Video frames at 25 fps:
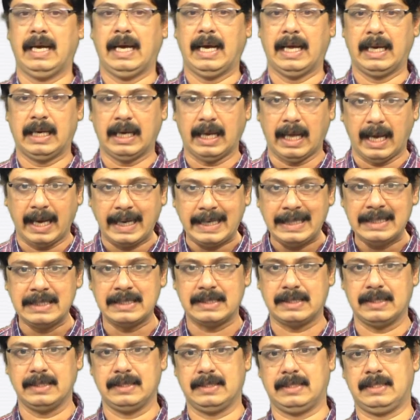
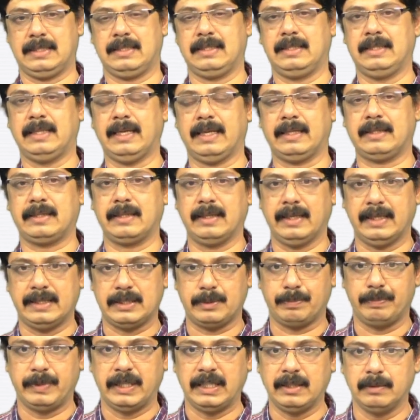alliances that
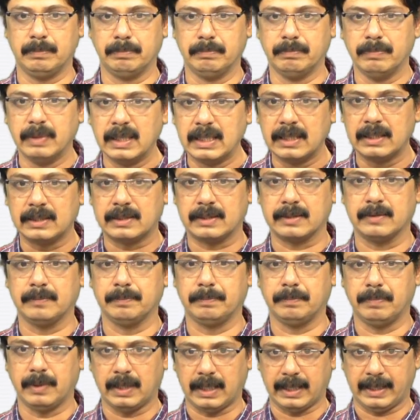has been built
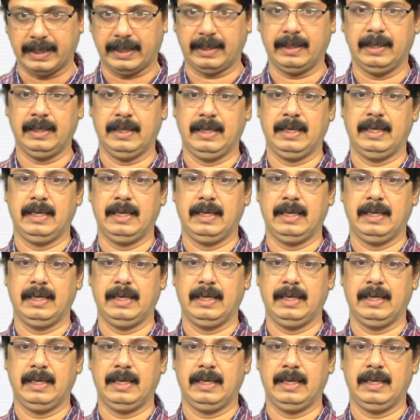by